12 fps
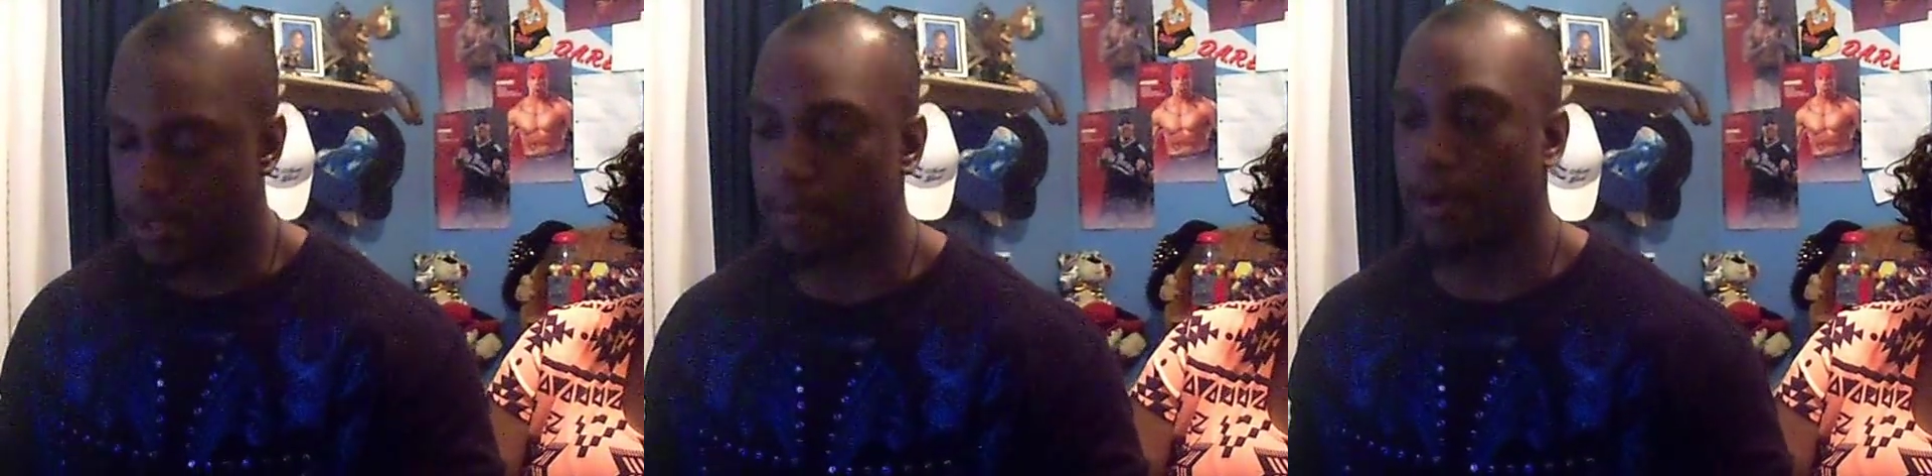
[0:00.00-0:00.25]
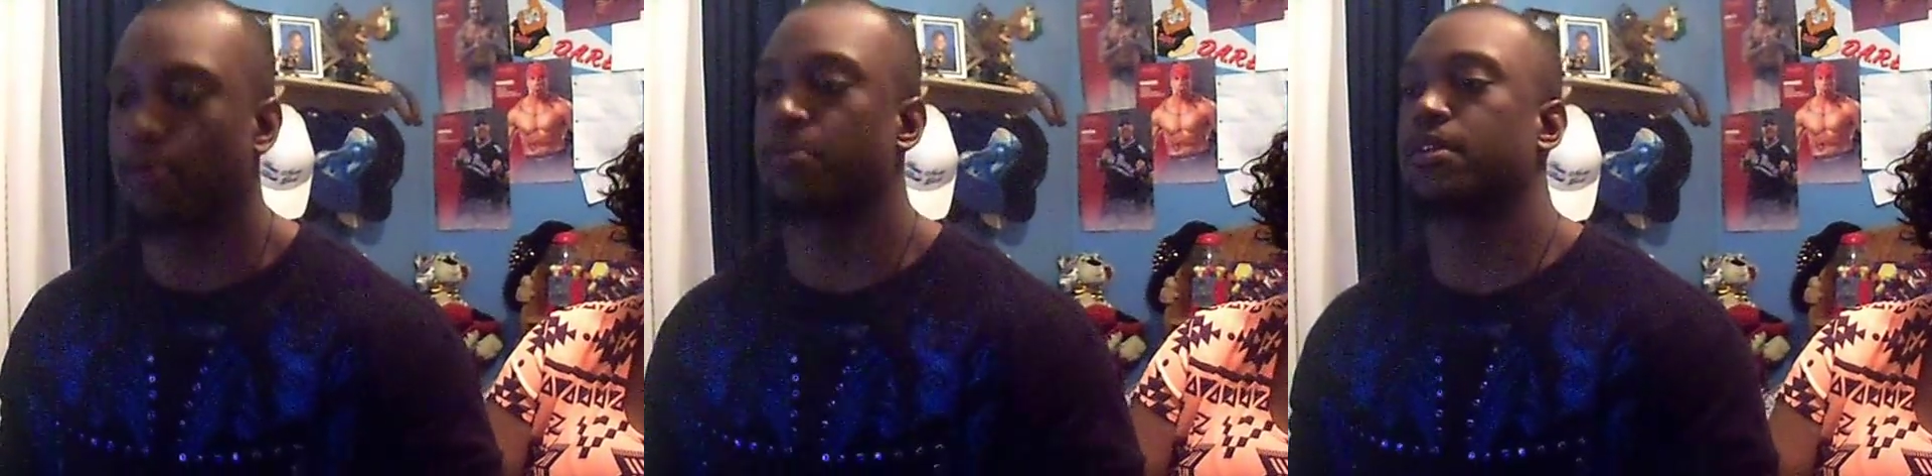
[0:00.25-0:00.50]
the
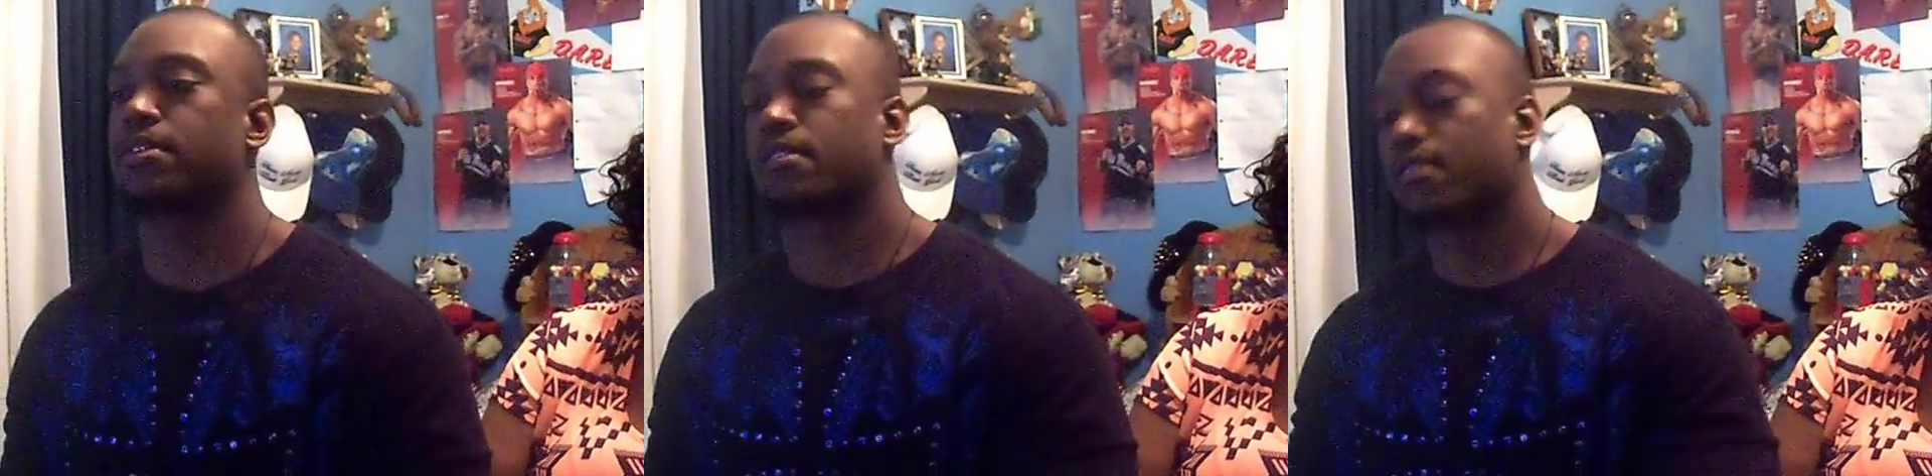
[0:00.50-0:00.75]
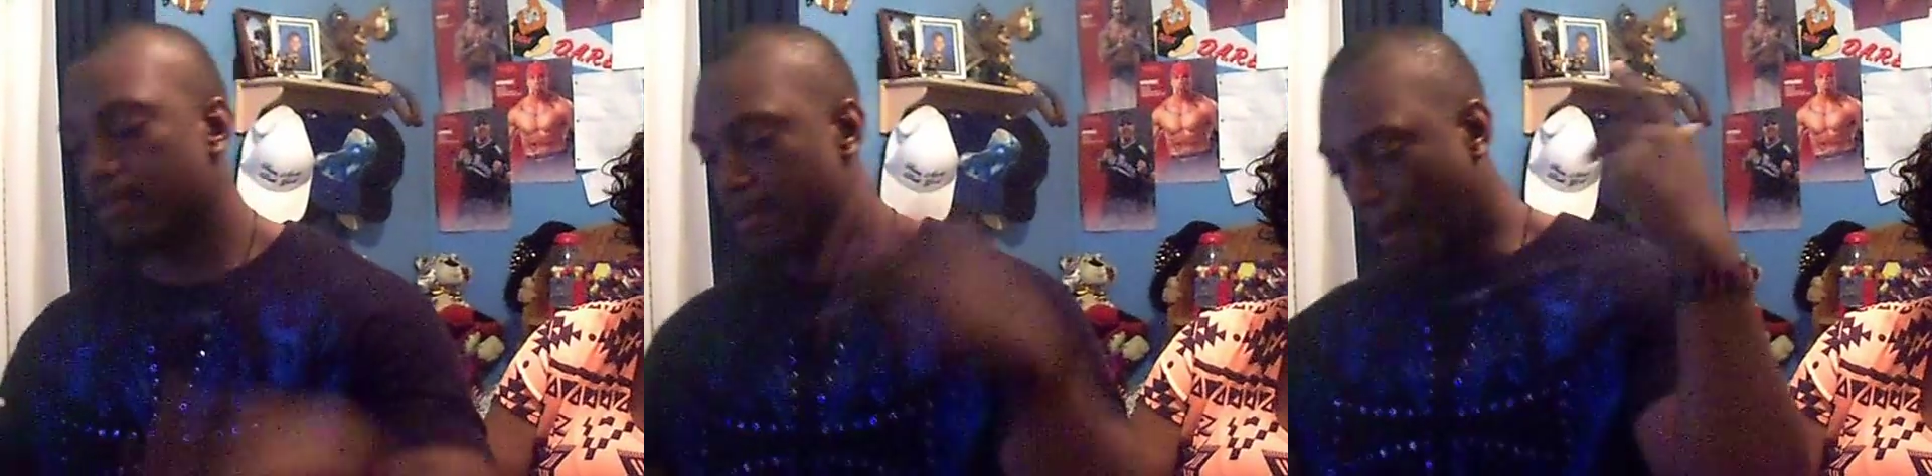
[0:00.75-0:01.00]
mouthpiece
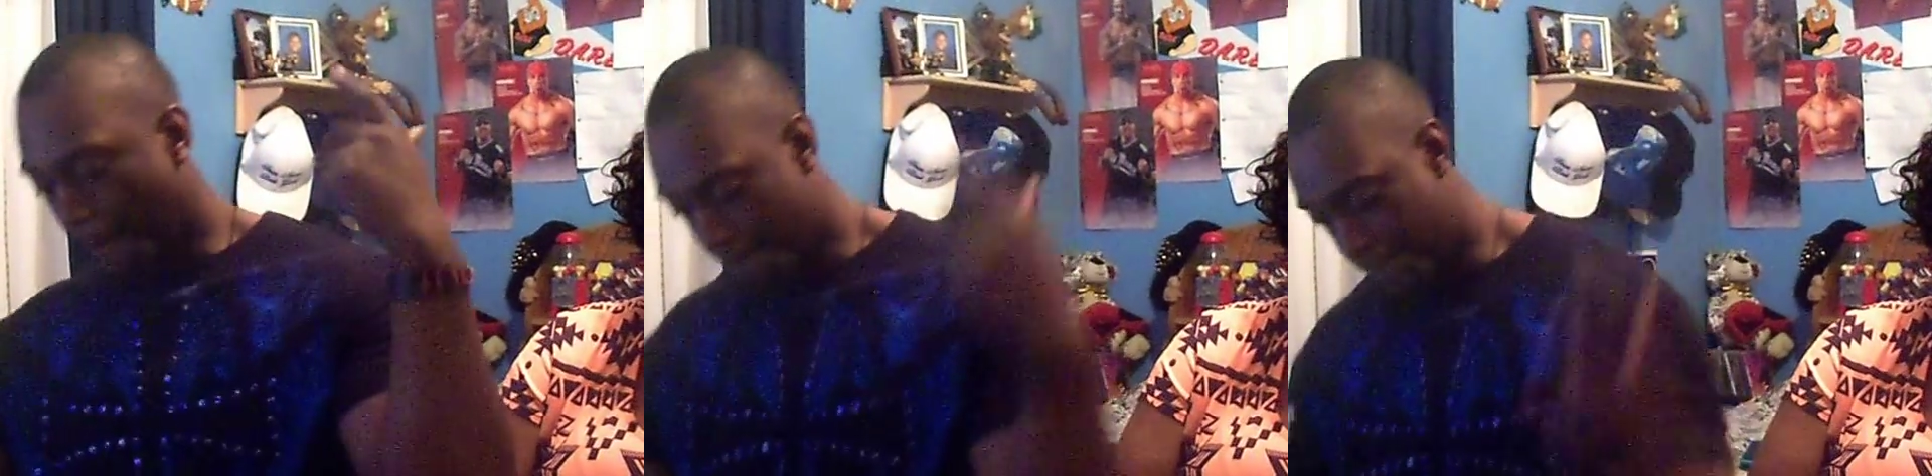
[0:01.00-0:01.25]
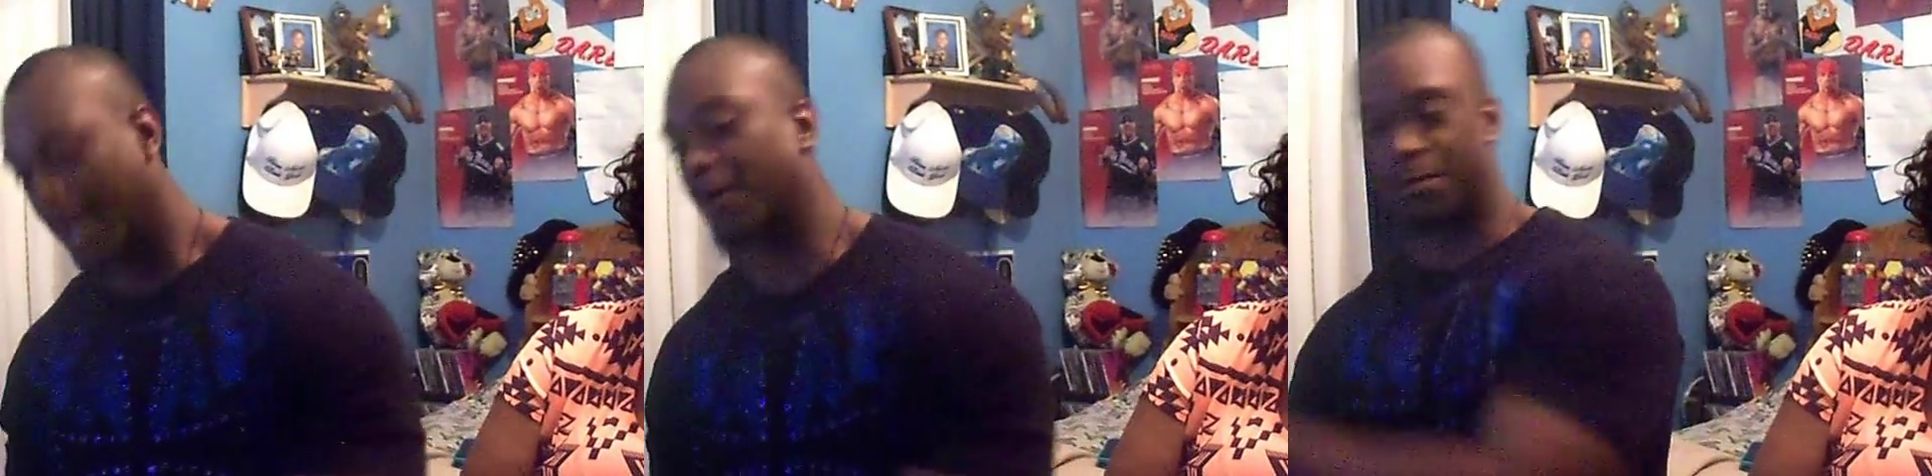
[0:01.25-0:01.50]

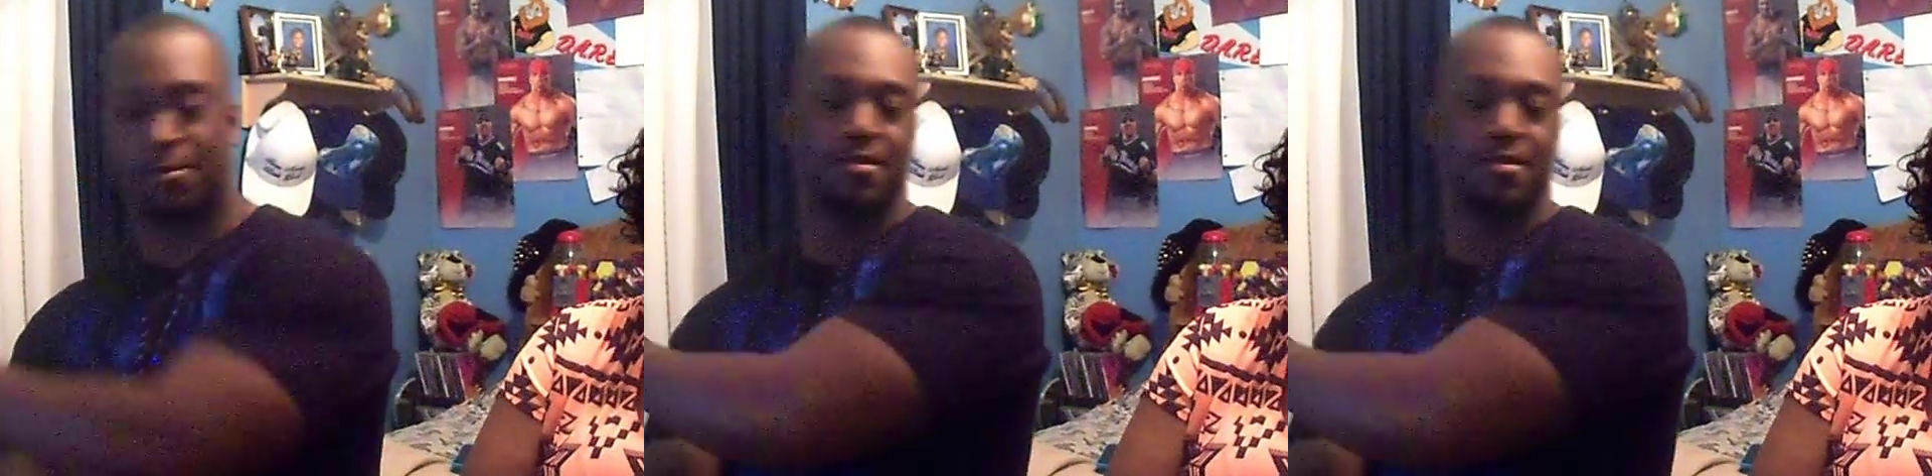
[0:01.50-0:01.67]
pause